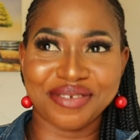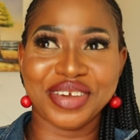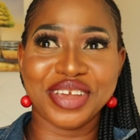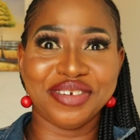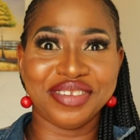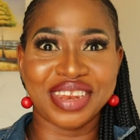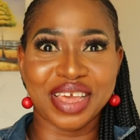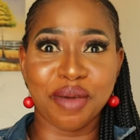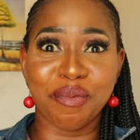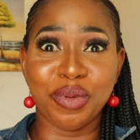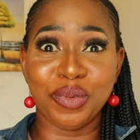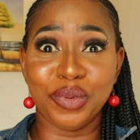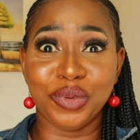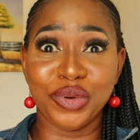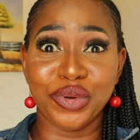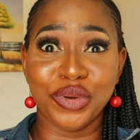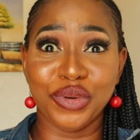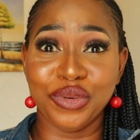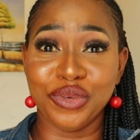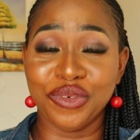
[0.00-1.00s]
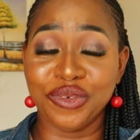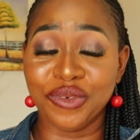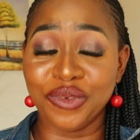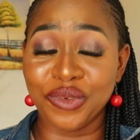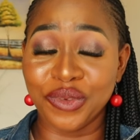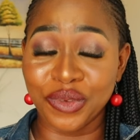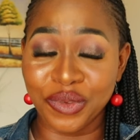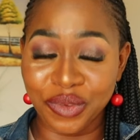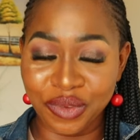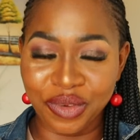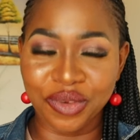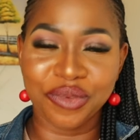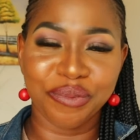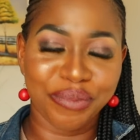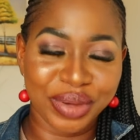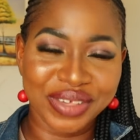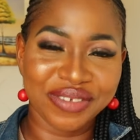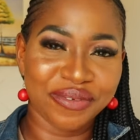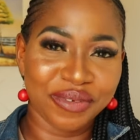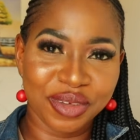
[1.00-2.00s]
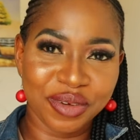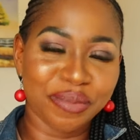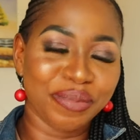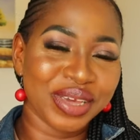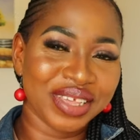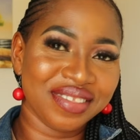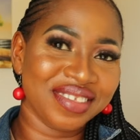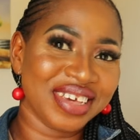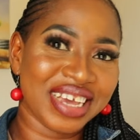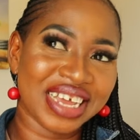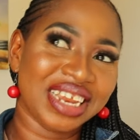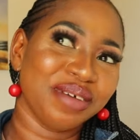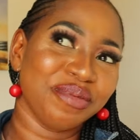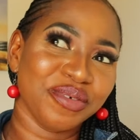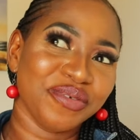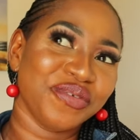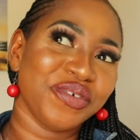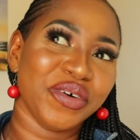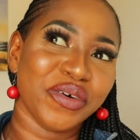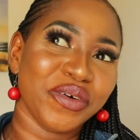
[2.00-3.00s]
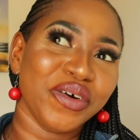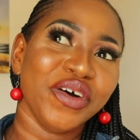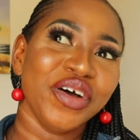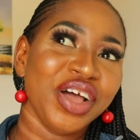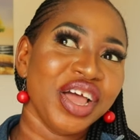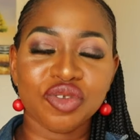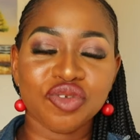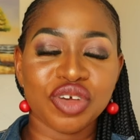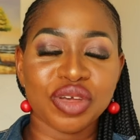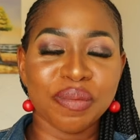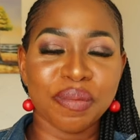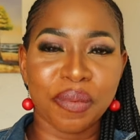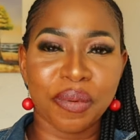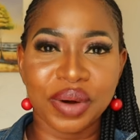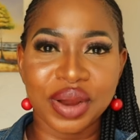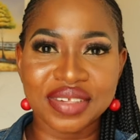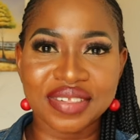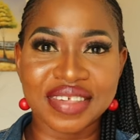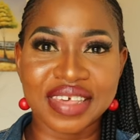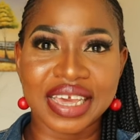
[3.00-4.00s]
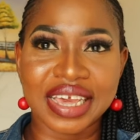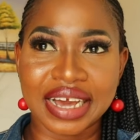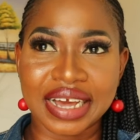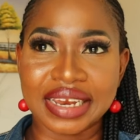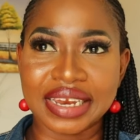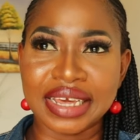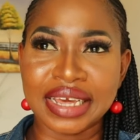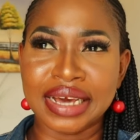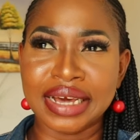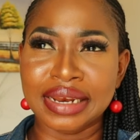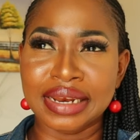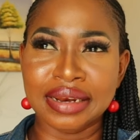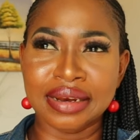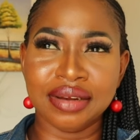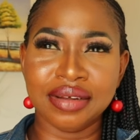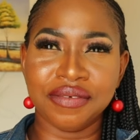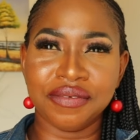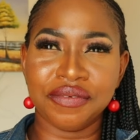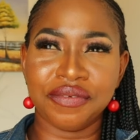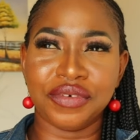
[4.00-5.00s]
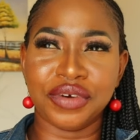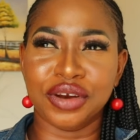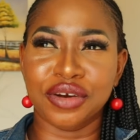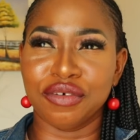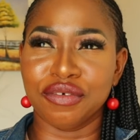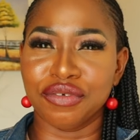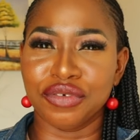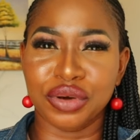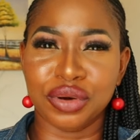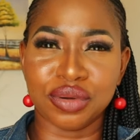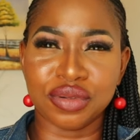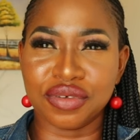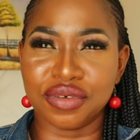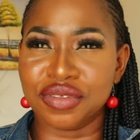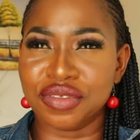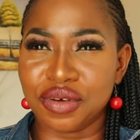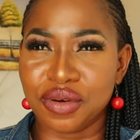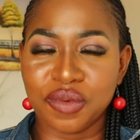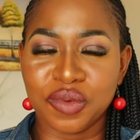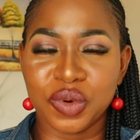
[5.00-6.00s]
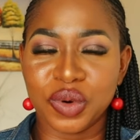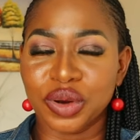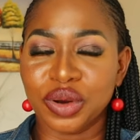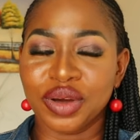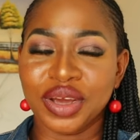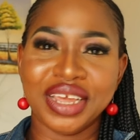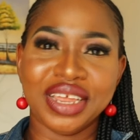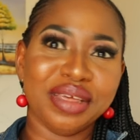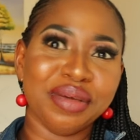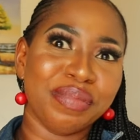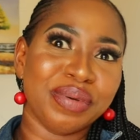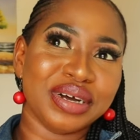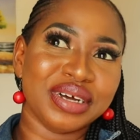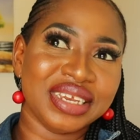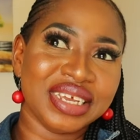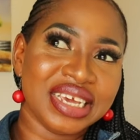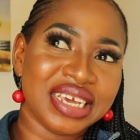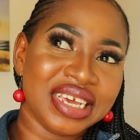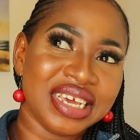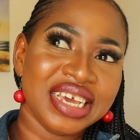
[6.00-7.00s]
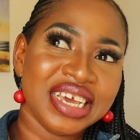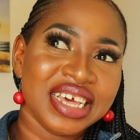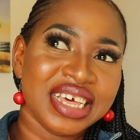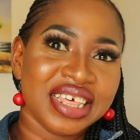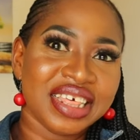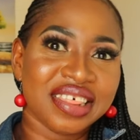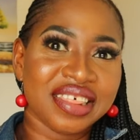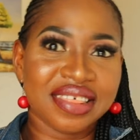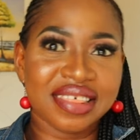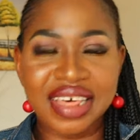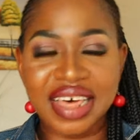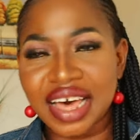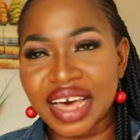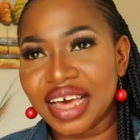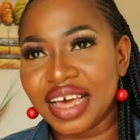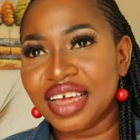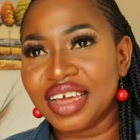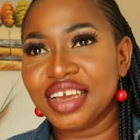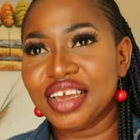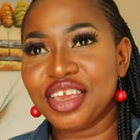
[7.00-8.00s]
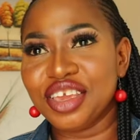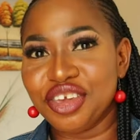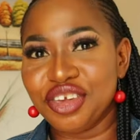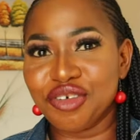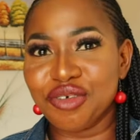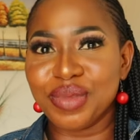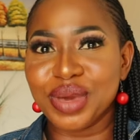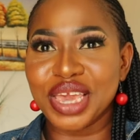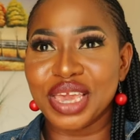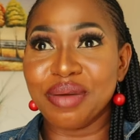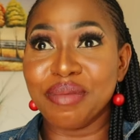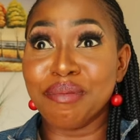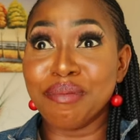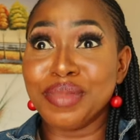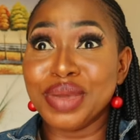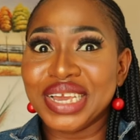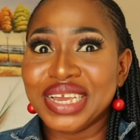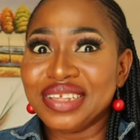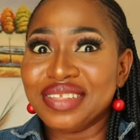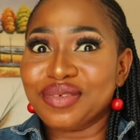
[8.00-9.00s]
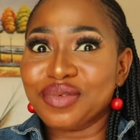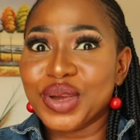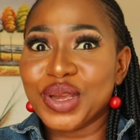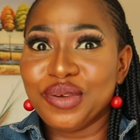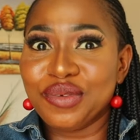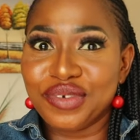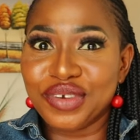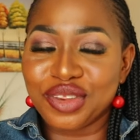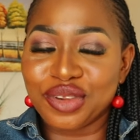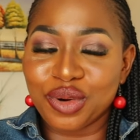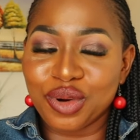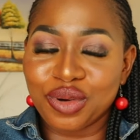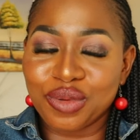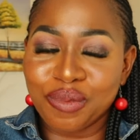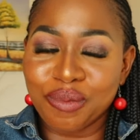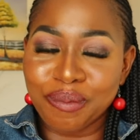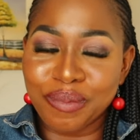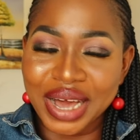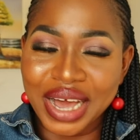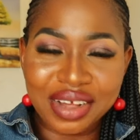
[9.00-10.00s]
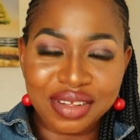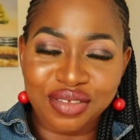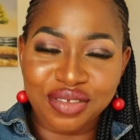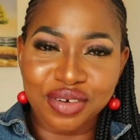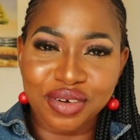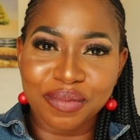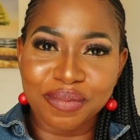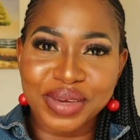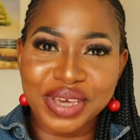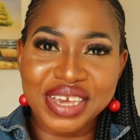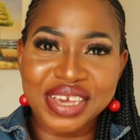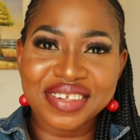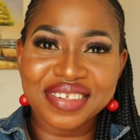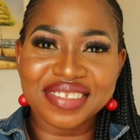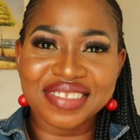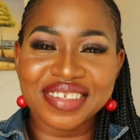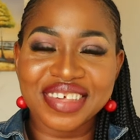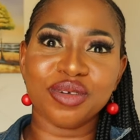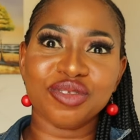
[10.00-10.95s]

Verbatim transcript: When you tell people you've been to Ghana before, I want to impress a Ghanaian friend of yours or someone or anybody that you may meet when you return back to your base.